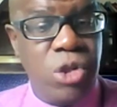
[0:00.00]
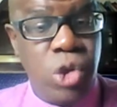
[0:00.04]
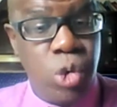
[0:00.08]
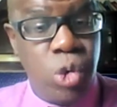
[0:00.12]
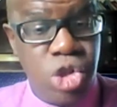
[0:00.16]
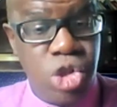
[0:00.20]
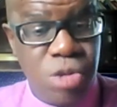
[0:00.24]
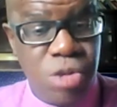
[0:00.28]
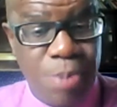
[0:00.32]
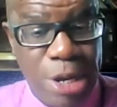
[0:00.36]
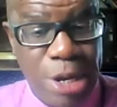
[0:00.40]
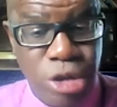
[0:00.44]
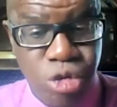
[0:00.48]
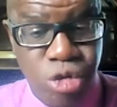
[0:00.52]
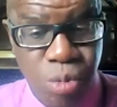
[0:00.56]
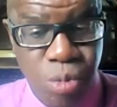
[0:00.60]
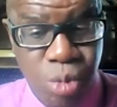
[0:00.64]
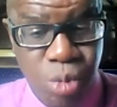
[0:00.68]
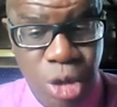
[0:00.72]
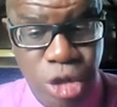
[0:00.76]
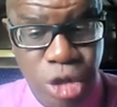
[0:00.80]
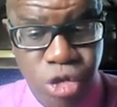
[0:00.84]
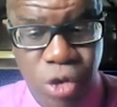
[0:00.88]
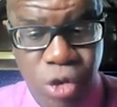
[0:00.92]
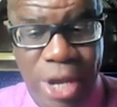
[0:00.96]
huge
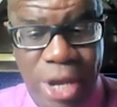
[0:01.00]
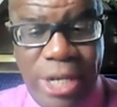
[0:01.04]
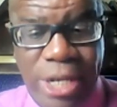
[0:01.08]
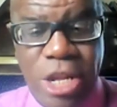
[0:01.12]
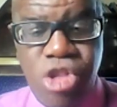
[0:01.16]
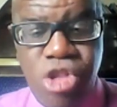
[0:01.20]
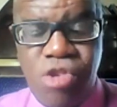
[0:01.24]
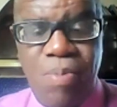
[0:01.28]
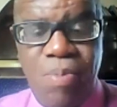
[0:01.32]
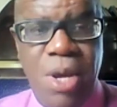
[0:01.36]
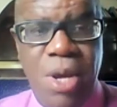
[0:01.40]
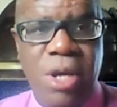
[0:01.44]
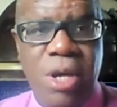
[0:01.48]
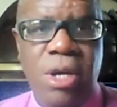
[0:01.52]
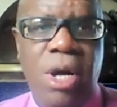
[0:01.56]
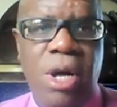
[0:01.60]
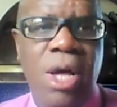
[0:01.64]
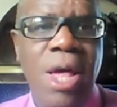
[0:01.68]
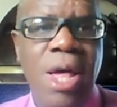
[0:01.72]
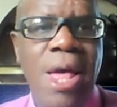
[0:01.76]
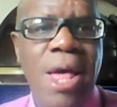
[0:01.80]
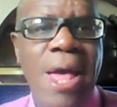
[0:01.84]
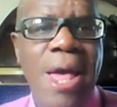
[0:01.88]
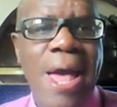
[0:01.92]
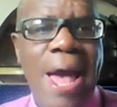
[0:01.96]
brain drain in Jamaica.
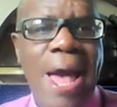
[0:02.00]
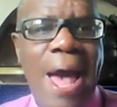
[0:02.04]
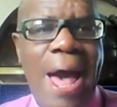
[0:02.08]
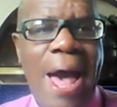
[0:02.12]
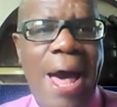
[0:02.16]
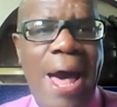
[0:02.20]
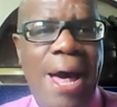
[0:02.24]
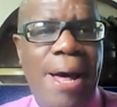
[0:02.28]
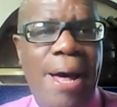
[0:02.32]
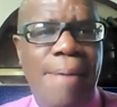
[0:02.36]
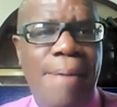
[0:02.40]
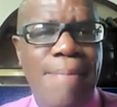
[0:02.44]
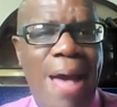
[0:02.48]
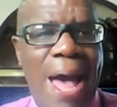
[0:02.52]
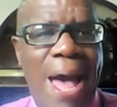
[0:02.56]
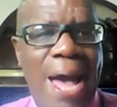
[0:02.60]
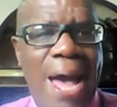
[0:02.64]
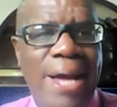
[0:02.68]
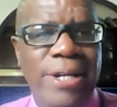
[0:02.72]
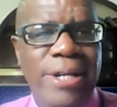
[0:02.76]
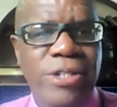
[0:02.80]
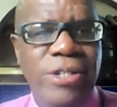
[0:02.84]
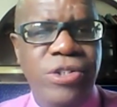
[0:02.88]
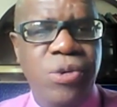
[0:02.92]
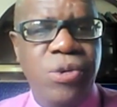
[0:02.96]

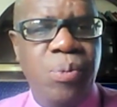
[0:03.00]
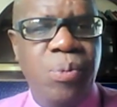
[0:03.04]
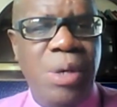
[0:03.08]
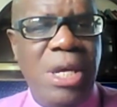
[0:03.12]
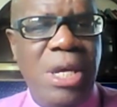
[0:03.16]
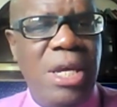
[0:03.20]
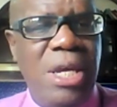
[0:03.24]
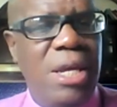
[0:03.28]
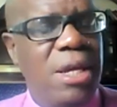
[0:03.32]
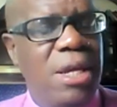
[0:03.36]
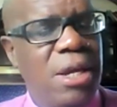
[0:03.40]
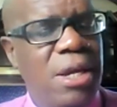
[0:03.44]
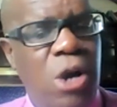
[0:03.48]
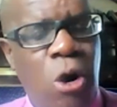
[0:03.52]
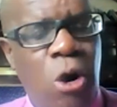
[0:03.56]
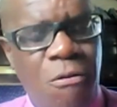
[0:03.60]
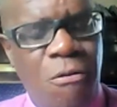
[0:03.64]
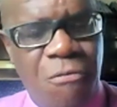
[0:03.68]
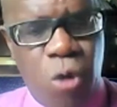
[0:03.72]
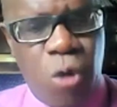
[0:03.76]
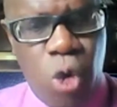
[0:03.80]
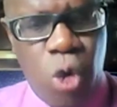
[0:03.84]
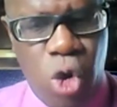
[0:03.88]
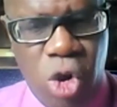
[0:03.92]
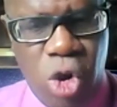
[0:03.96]
And we,
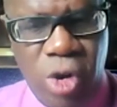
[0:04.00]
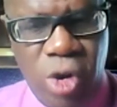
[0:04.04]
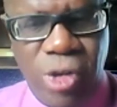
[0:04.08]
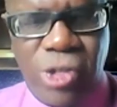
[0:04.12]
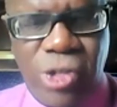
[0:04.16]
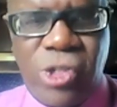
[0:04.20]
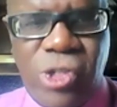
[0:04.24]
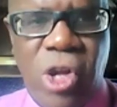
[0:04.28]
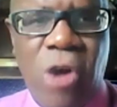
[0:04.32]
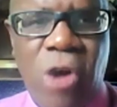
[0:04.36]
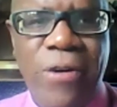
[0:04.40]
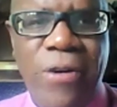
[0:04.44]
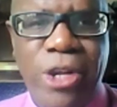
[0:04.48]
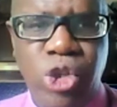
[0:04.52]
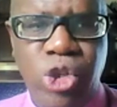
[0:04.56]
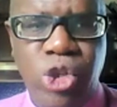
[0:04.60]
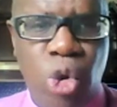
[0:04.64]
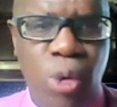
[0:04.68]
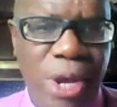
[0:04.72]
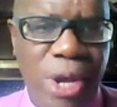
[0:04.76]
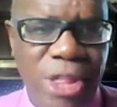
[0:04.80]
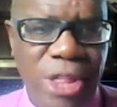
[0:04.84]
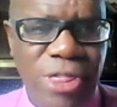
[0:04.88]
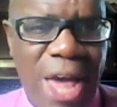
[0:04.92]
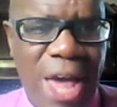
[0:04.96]
of course, are
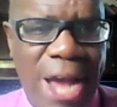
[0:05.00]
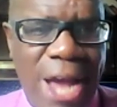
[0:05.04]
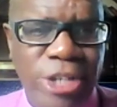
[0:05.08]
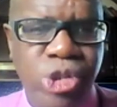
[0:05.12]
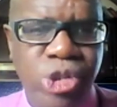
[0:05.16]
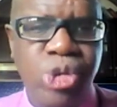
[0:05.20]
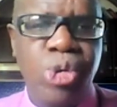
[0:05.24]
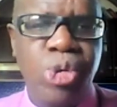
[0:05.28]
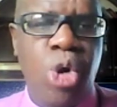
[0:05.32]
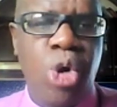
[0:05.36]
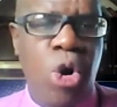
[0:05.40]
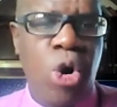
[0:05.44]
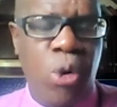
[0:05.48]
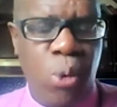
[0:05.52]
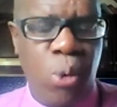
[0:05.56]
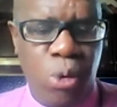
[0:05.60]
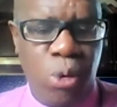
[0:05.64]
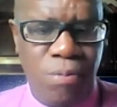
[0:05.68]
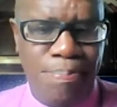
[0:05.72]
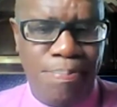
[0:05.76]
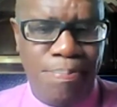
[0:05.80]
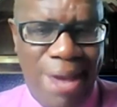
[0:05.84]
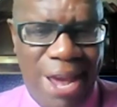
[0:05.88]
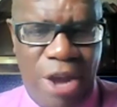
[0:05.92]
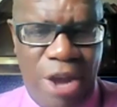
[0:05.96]
ignoring that to our
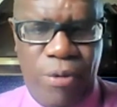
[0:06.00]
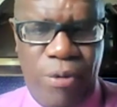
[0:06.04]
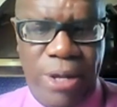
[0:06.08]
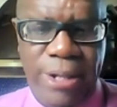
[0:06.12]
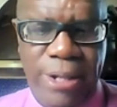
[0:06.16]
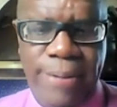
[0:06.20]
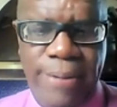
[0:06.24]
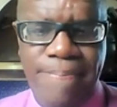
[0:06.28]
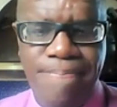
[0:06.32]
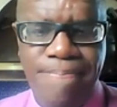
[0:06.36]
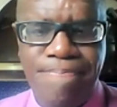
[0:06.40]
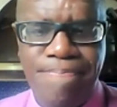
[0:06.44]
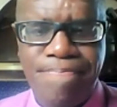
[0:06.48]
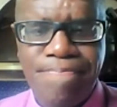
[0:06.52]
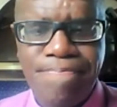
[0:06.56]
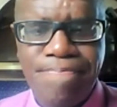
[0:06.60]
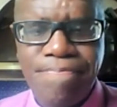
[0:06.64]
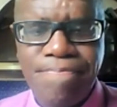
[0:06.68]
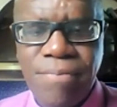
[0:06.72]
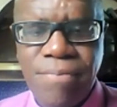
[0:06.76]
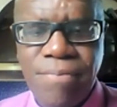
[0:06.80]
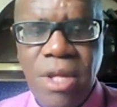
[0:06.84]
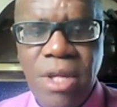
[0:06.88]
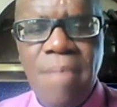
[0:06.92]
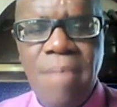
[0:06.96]
own peril.
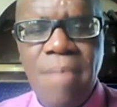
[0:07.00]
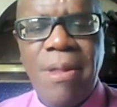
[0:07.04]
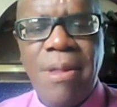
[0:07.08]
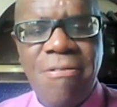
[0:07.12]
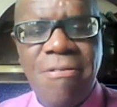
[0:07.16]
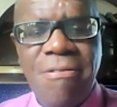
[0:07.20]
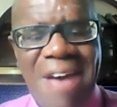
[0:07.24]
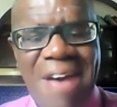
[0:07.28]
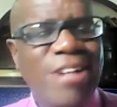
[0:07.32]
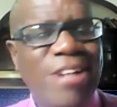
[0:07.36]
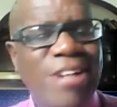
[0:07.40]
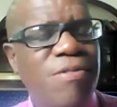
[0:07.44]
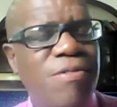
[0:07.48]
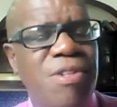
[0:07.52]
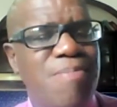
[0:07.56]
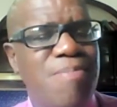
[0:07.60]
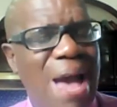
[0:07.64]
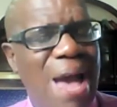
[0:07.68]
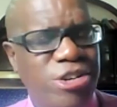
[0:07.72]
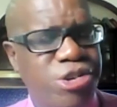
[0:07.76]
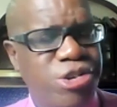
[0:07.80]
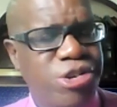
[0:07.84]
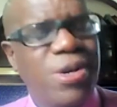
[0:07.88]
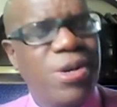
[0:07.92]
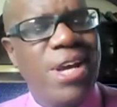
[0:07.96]
But the fact of the
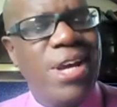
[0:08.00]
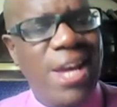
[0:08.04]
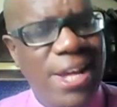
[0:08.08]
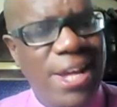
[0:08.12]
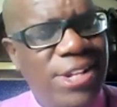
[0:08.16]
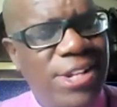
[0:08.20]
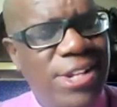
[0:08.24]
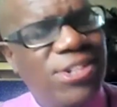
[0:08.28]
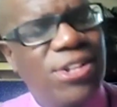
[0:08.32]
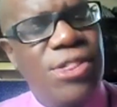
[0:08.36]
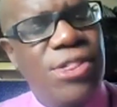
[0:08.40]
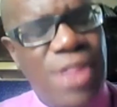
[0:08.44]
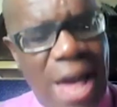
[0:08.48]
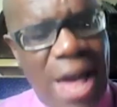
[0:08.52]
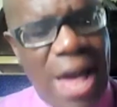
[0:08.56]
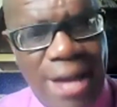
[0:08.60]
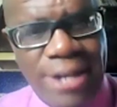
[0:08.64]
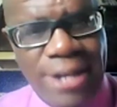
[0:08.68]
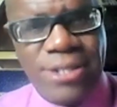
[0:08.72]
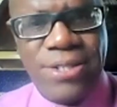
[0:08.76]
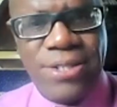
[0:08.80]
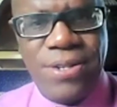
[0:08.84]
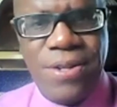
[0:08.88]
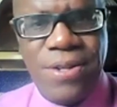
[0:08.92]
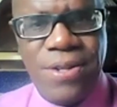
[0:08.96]
matter is
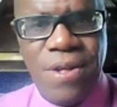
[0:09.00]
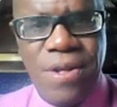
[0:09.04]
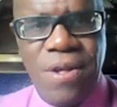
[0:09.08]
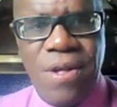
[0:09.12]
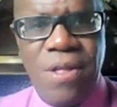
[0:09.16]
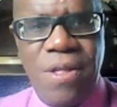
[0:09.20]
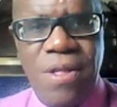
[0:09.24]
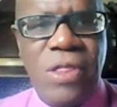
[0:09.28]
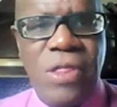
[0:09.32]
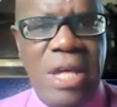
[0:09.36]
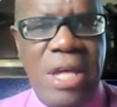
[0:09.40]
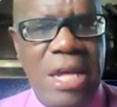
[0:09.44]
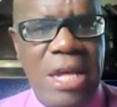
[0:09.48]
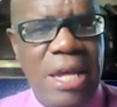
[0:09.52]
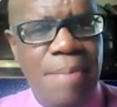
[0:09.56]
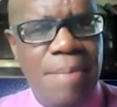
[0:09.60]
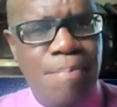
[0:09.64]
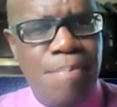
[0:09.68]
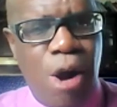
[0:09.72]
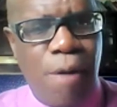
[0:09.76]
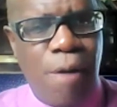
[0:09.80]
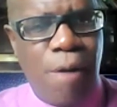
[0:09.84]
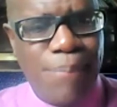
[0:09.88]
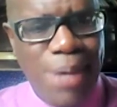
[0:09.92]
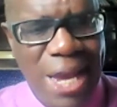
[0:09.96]
that the
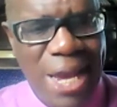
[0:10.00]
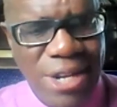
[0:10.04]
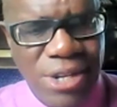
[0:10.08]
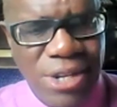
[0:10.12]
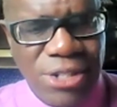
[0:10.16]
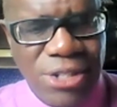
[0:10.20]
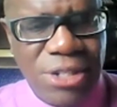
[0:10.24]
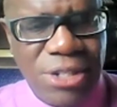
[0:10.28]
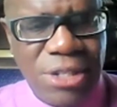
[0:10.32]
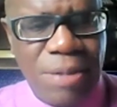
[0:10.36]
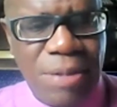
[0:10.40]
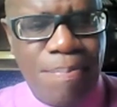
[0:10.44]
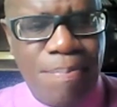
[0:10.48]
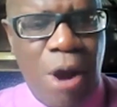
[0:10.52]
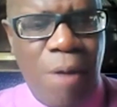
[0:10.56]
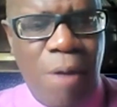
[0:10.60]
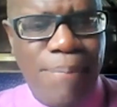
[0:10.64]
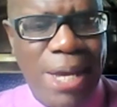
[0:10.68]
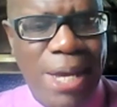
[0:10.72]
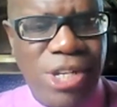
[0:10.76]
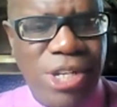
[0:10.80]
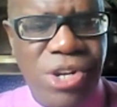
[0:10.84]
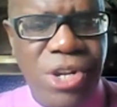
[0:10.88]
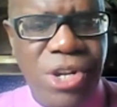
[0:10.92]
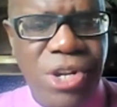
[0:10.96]

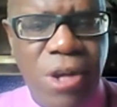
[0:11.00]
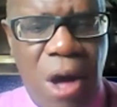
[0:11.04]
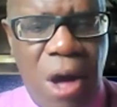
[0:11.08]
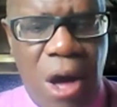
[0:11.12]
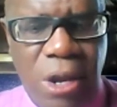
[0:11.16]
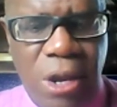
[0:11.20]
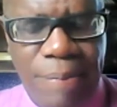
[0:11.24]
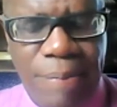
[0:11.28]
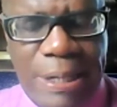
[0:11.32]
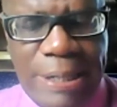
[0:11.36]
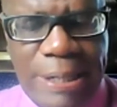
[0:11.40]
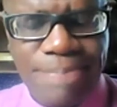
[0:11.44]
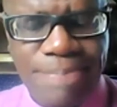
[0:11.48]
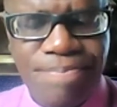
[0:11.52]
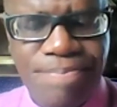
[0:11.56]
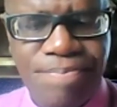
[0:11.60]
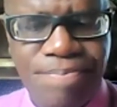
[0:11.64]
Barbadian economy,